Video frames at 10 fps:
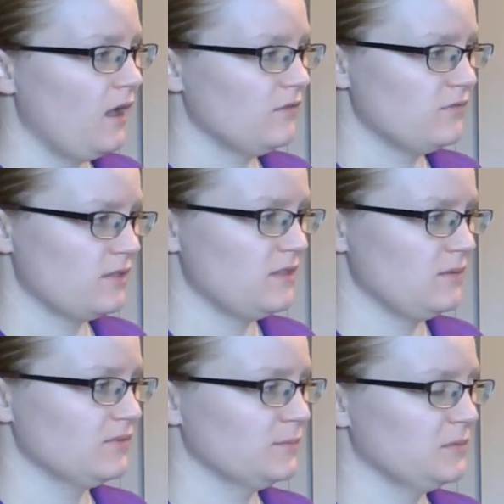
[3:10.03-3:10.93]
of the
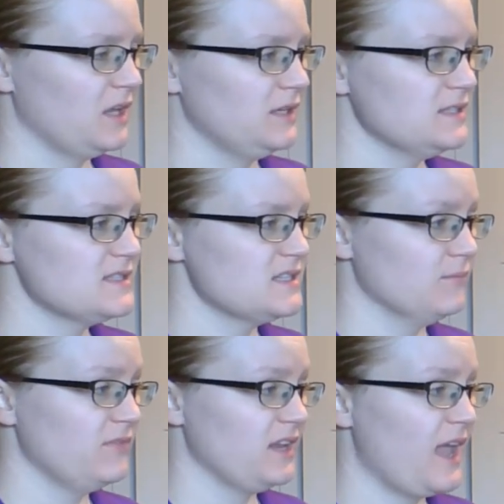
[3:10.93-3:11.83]
theme from London
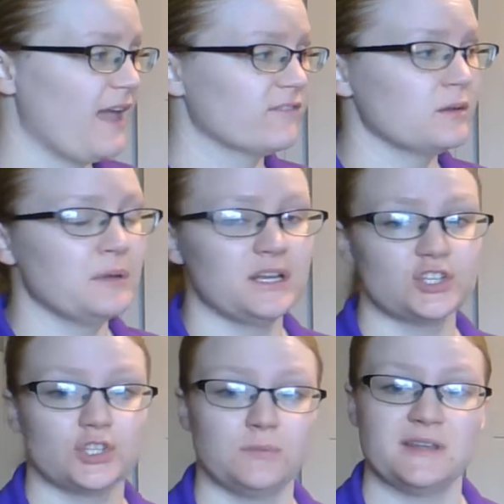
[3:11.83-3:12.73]
Symphony. Everybody
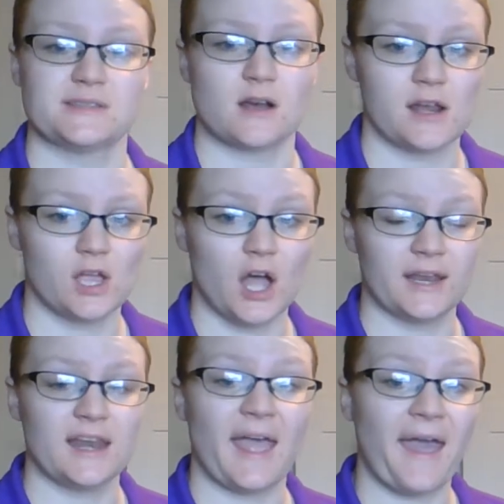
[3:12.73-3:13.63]
should be starting
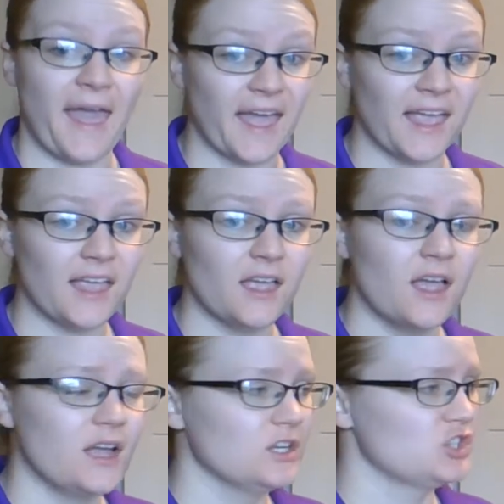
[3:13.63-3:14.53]
on an A.
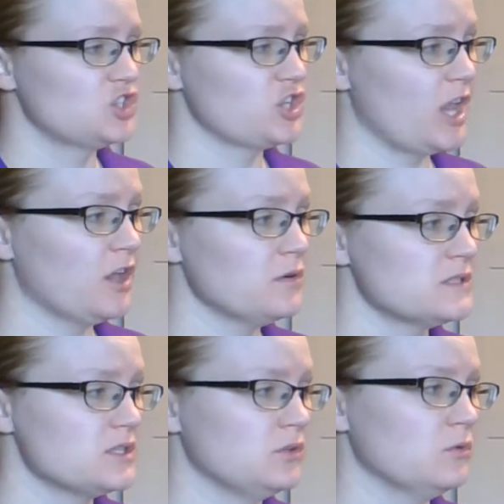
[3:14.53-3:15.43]

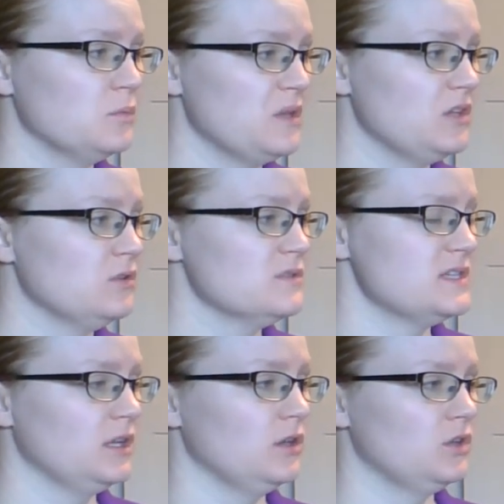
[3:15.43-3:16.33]
Cellos, you will be
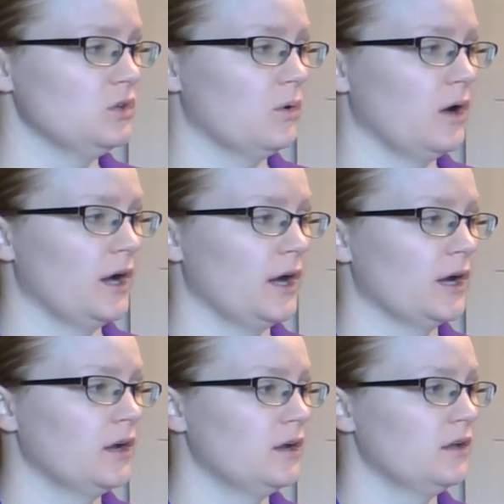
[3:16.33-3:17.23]
using
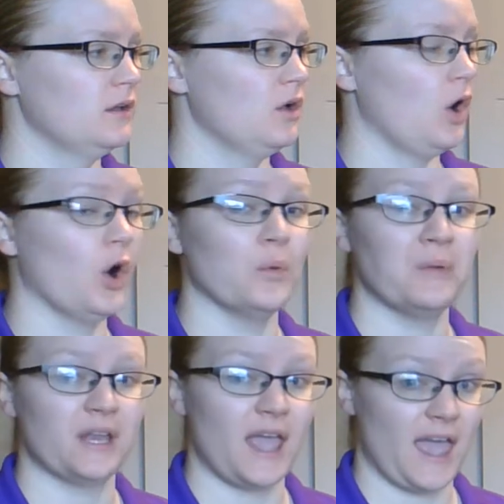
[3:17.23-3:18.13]
your
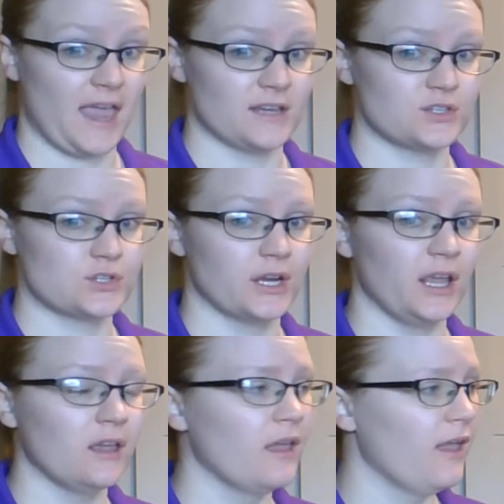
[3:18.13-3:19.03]
open A
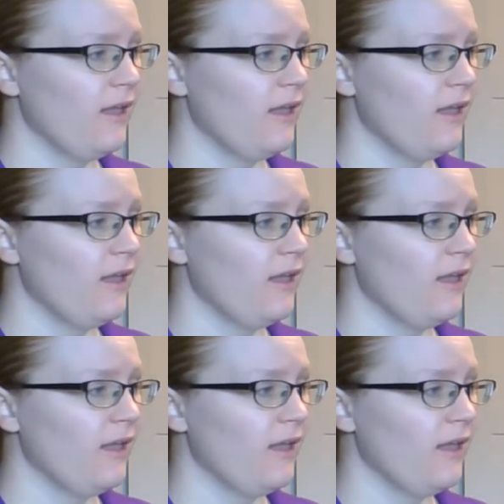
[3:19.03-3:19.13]
string.